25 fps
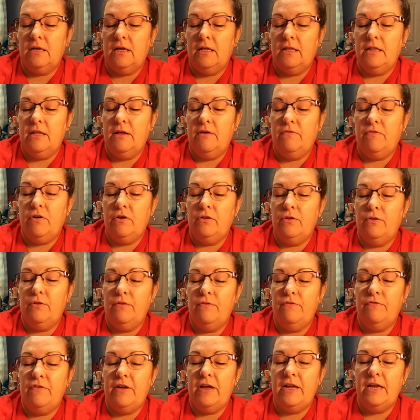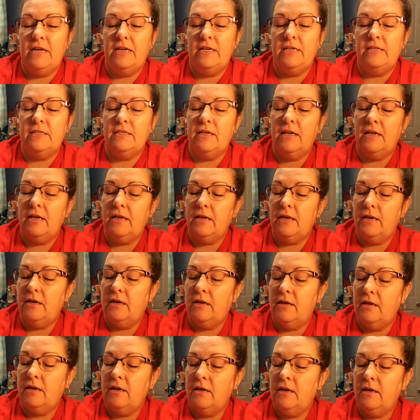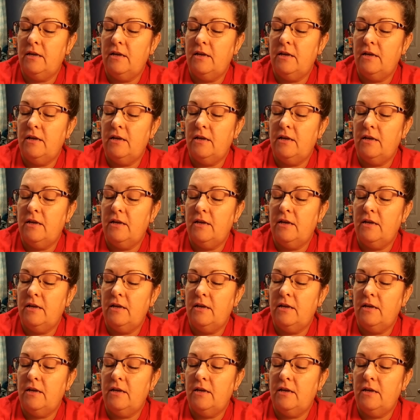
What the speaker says: I love her little face, and